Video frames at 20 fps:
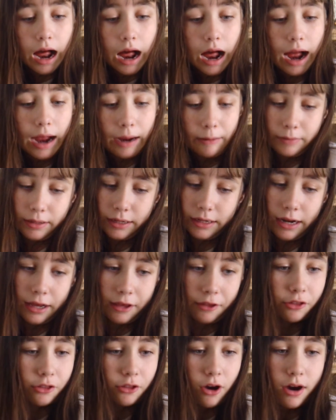I mean,
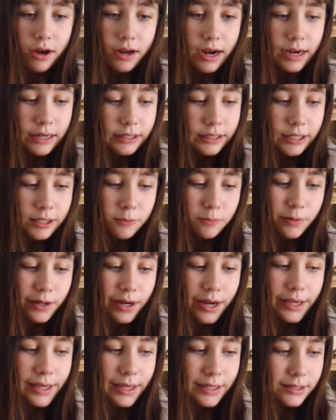I thought I did, but I
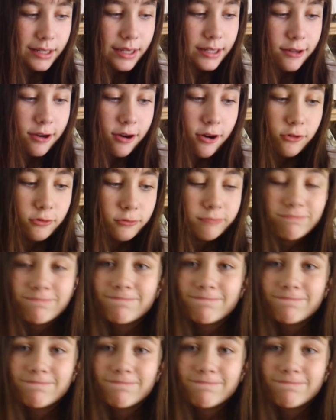guess I don't.